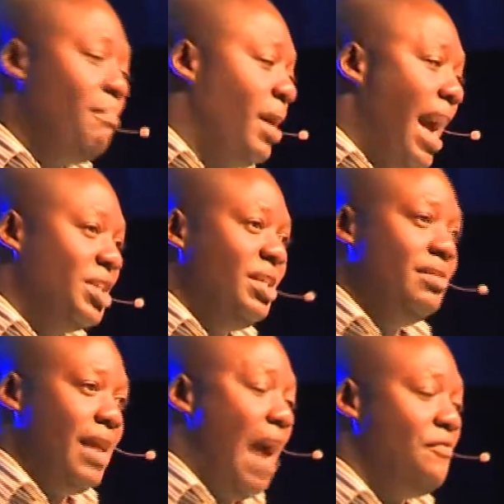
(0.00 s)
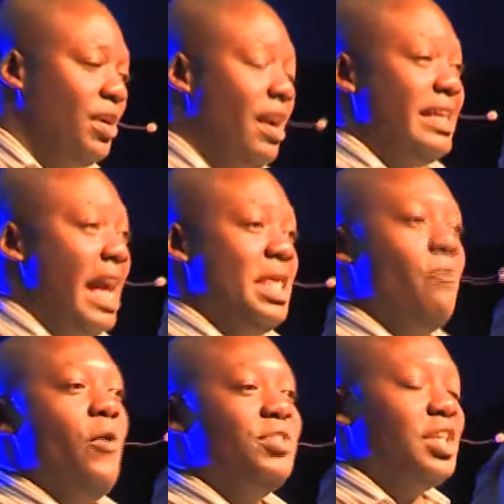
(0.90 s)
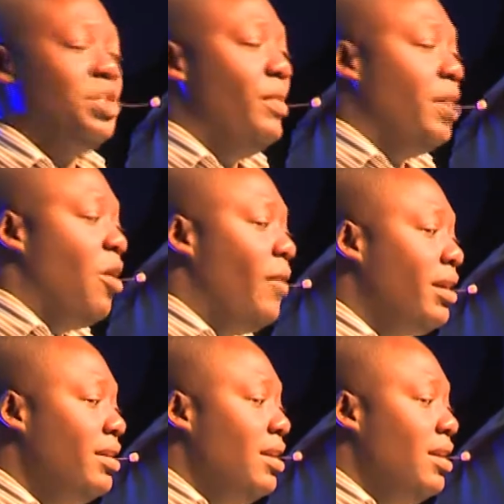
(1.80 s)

but actually Africa and Kenya where it's actually really growing.